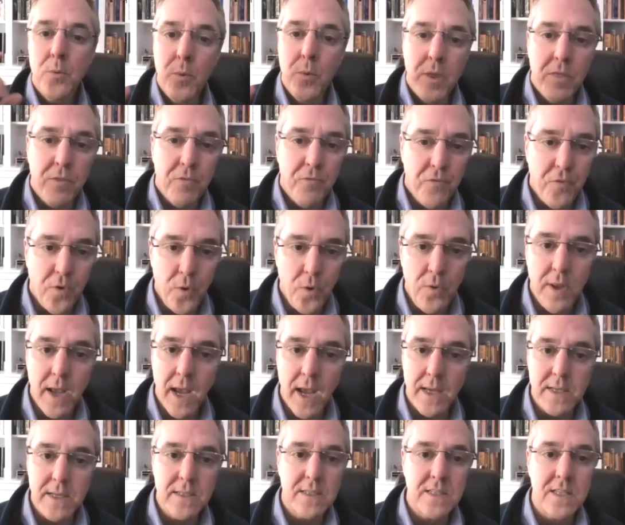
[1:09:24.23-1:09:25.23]
with food
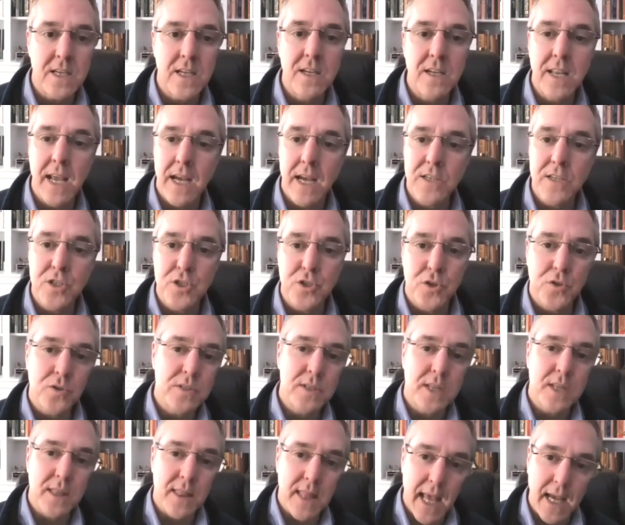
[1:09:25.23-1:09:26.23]
tastes and
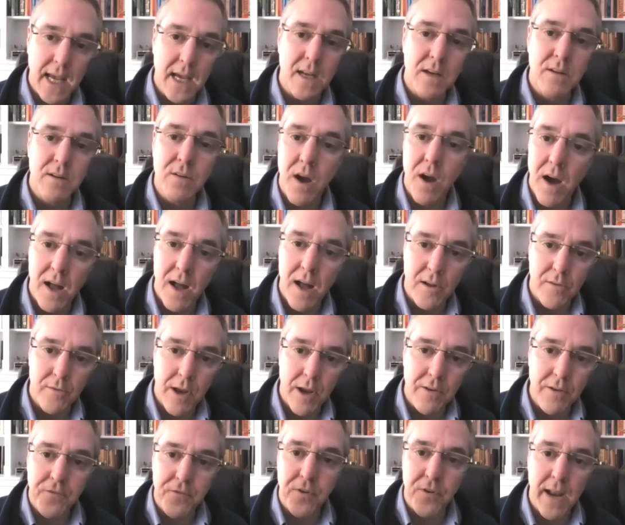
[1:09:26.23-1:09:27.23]
textures that they can
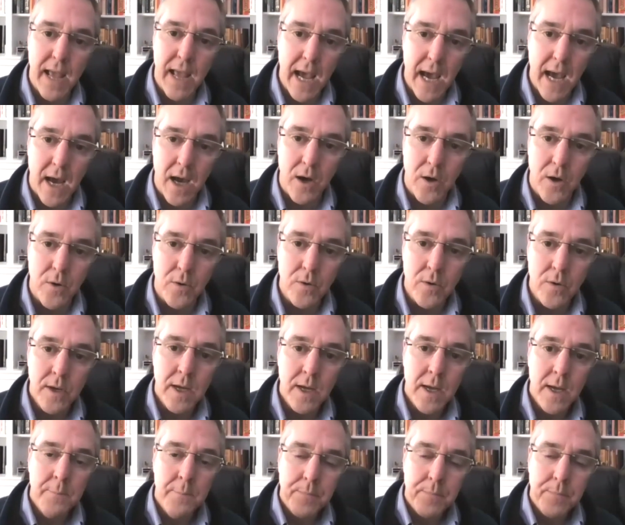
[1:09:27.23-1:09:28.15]
tolerate for now